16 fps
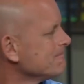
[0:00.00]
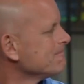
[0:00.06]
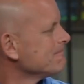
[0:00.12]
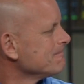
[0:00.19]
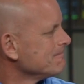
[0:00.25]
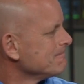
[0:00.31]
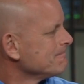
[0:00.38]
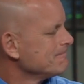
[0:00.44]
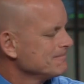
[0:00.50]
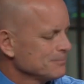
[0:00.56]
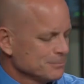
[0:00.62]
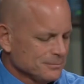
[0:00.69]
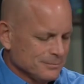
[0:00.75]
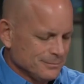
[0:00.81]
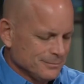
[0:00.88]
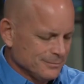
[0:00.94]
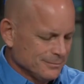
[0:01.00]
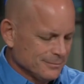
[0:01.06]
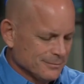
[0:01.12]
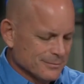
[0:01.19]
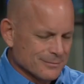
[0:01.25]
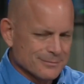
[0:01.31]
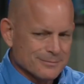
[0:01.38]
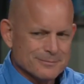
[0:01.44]

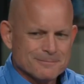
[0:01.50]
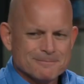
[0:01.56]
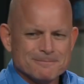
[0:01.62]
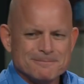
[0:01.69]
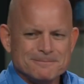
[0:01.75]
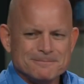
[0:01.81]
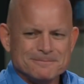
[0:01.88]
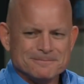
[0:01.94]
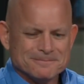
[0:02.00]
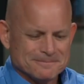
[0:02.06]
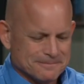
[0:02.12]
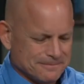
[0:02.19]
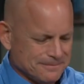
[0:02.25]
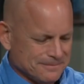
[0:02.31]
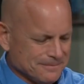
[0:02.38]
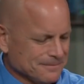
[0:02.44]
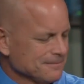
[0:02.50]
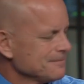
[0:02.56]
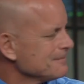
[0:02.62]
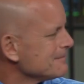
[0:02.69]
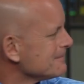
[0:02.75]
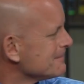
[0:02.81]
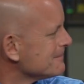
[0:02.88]
The person shown says nothing.